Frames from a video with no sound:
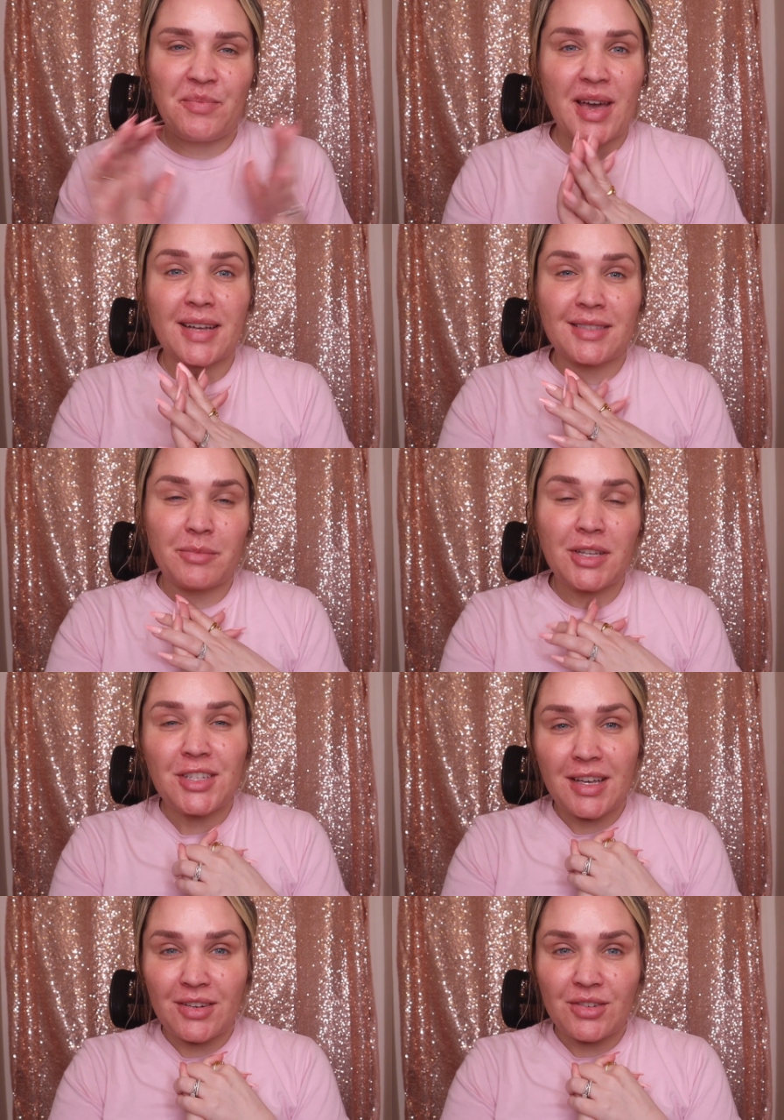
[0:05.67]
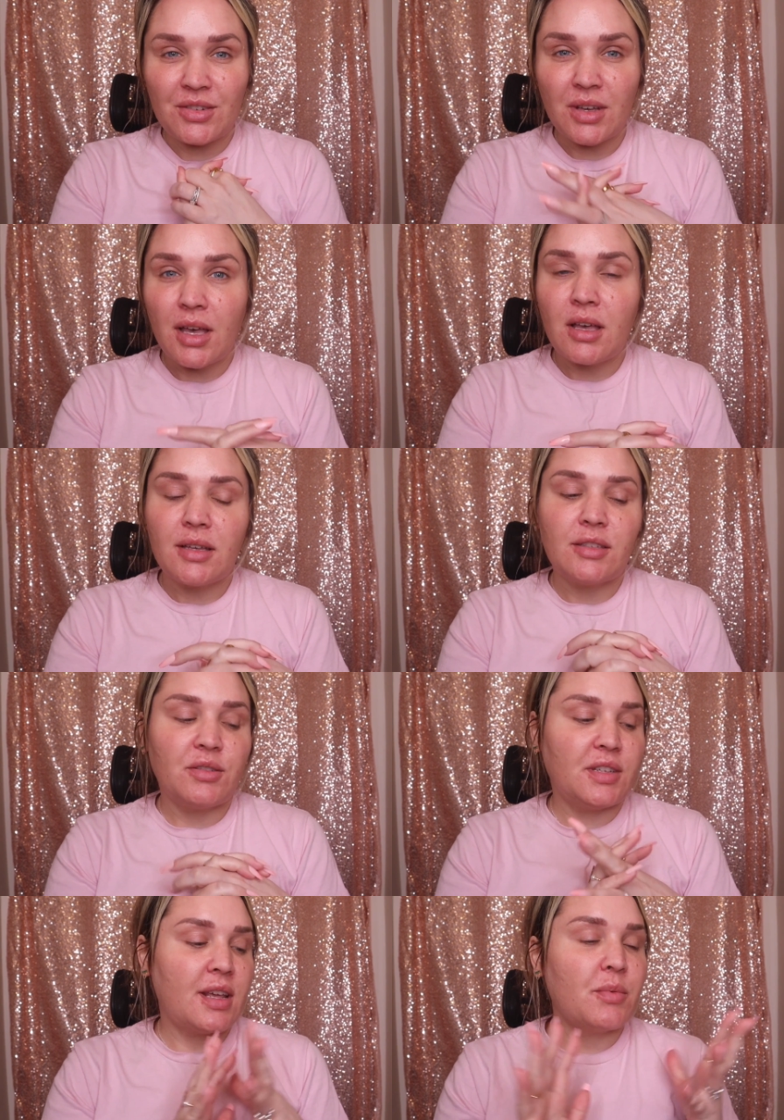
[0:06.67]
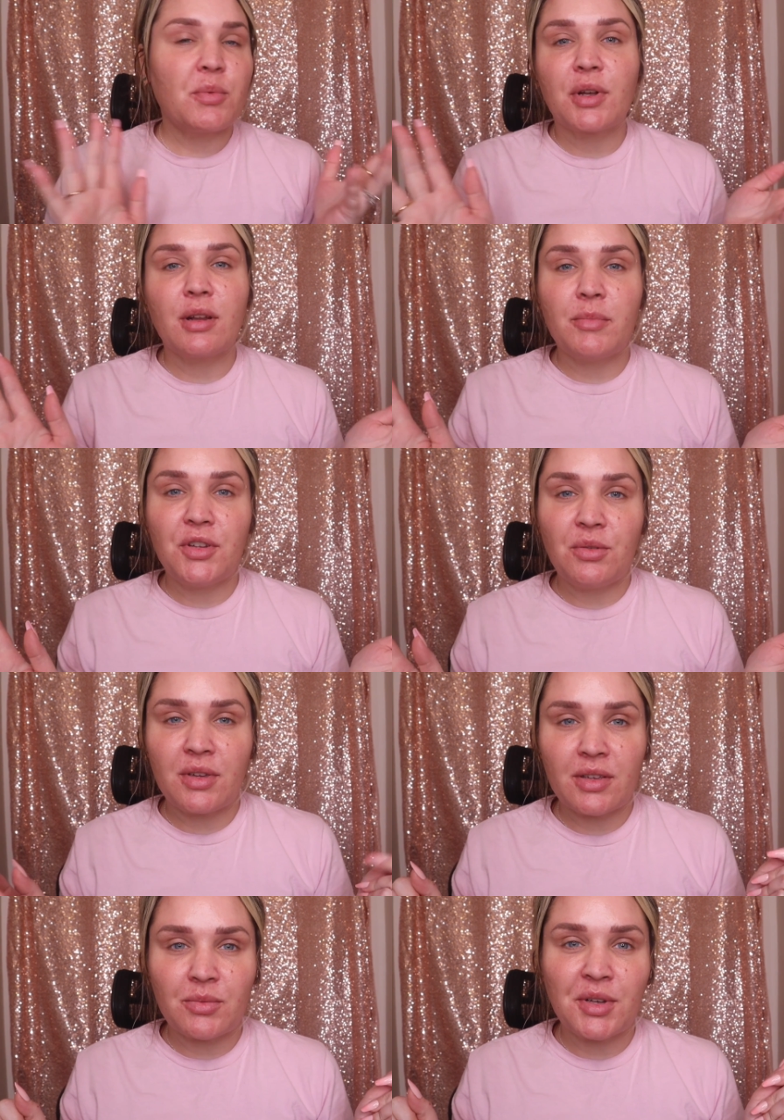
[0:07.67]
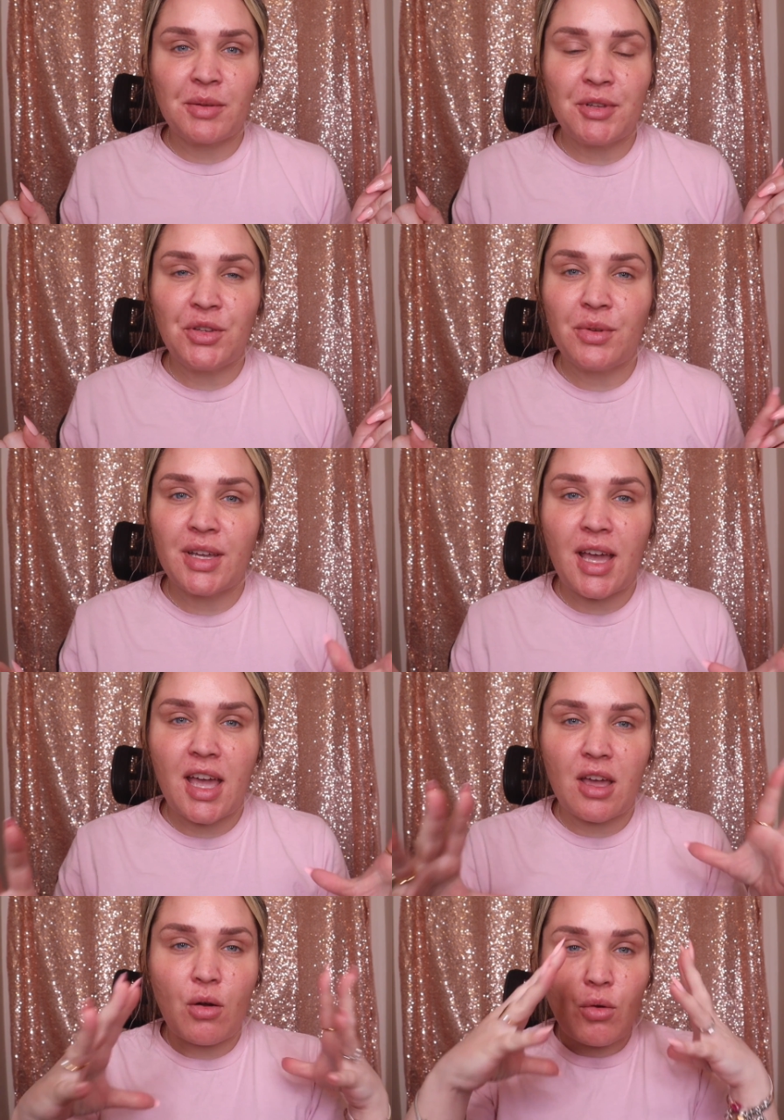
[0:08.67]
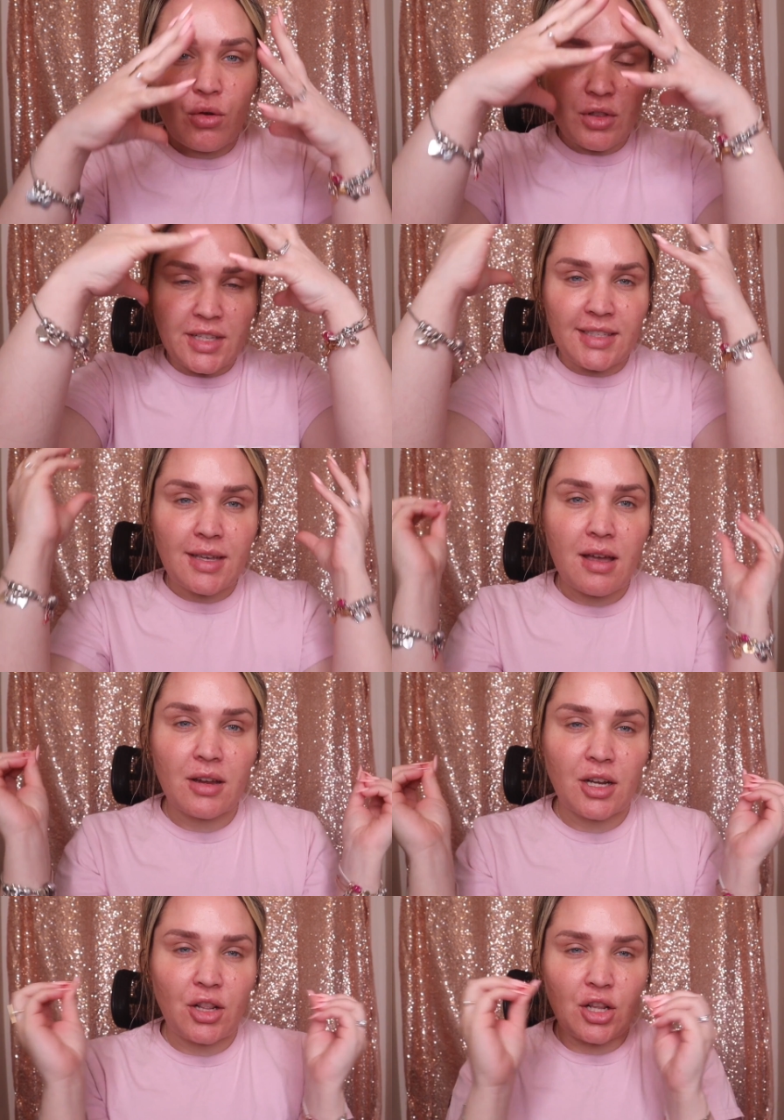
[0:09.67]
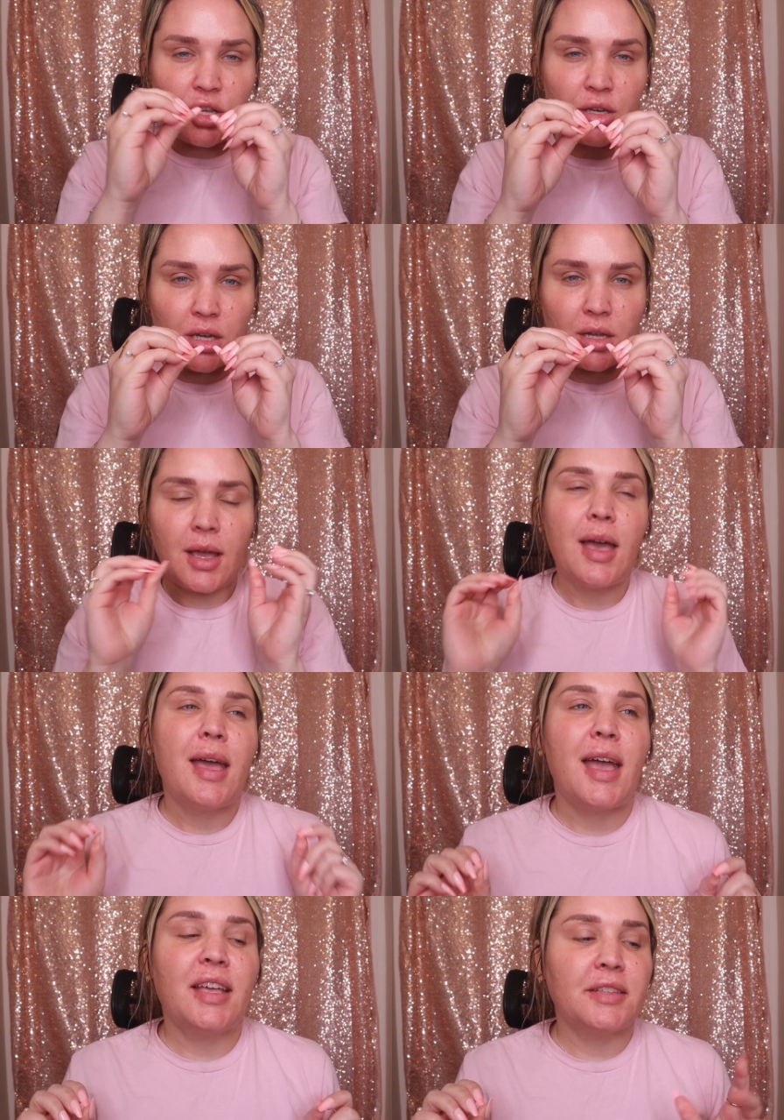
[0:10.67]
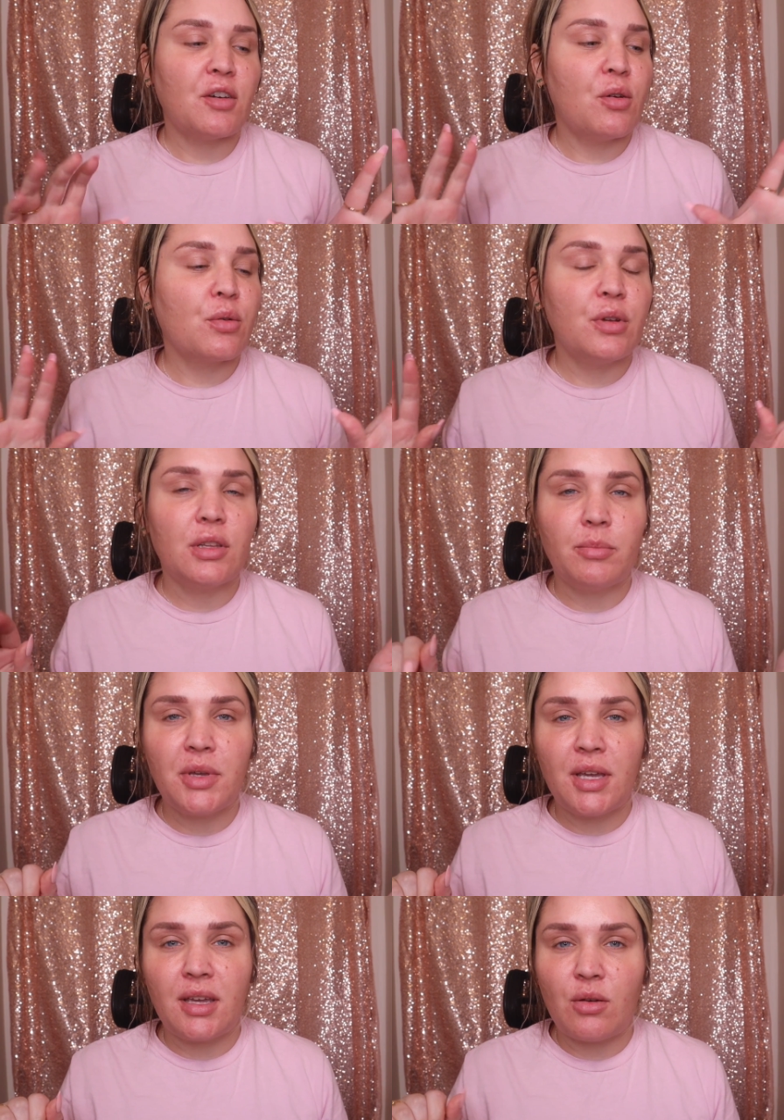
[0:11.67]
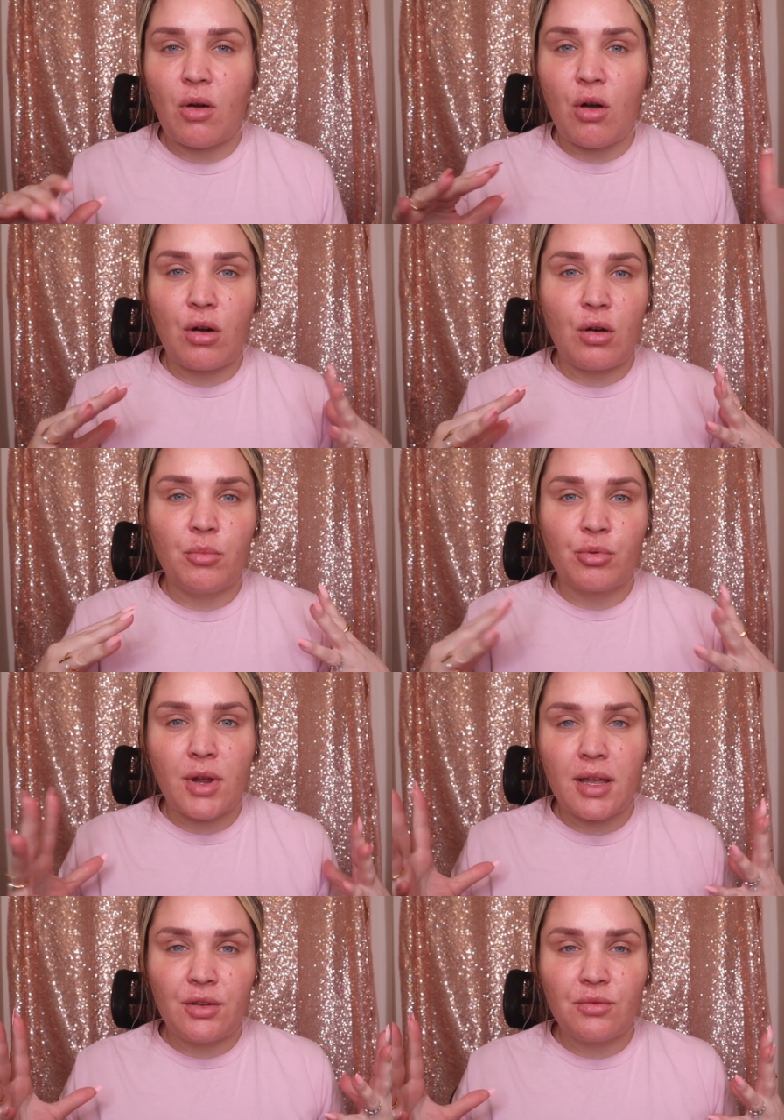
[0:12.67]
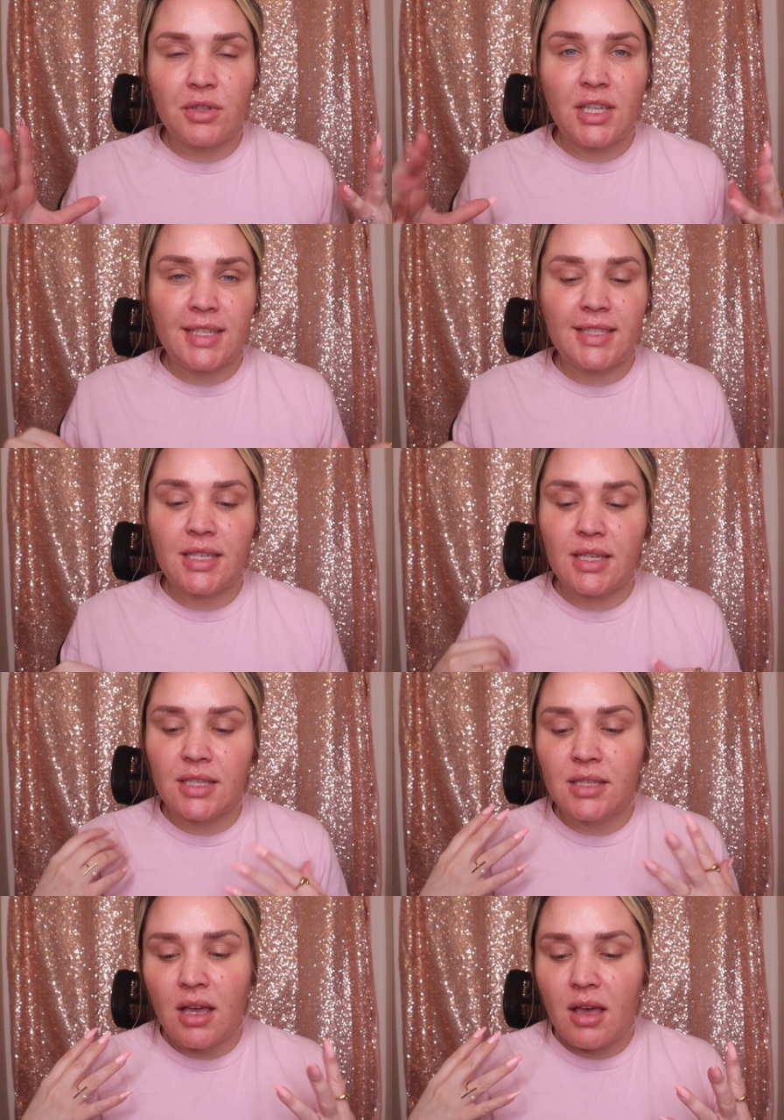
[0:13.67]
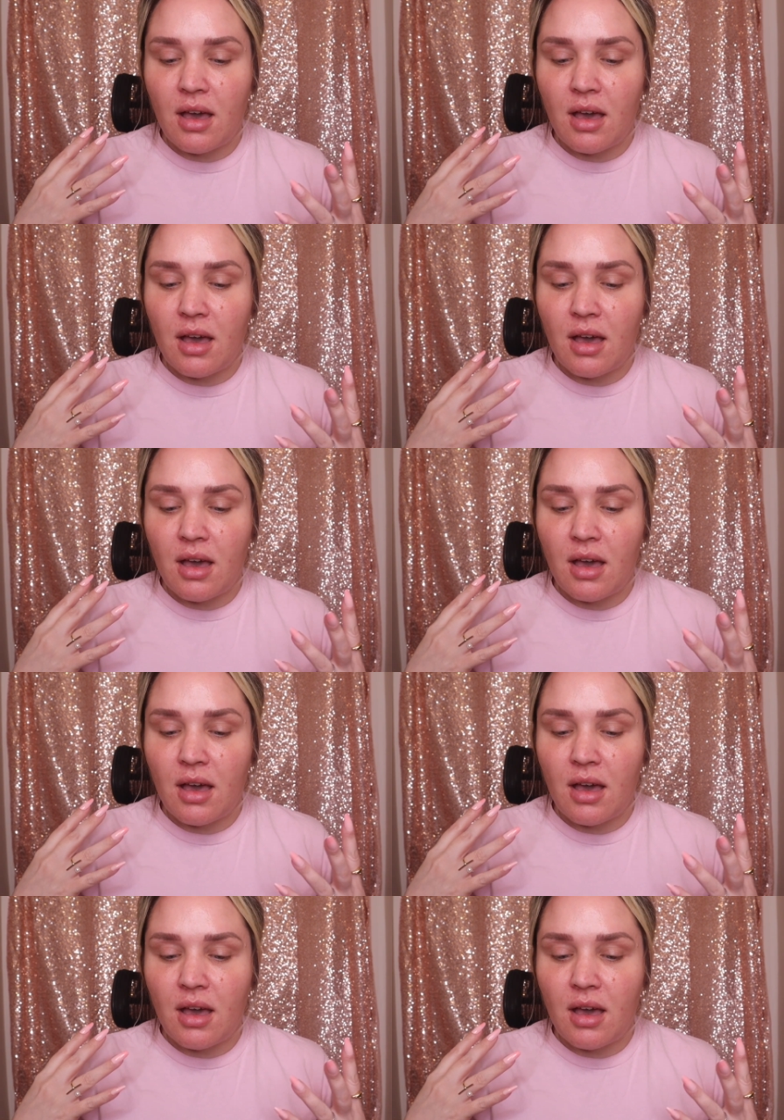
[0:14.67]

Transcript: back to my channel. So today what we're going to be doing is we're going to be doing a whole entire look and it's all going to be all brand new releases,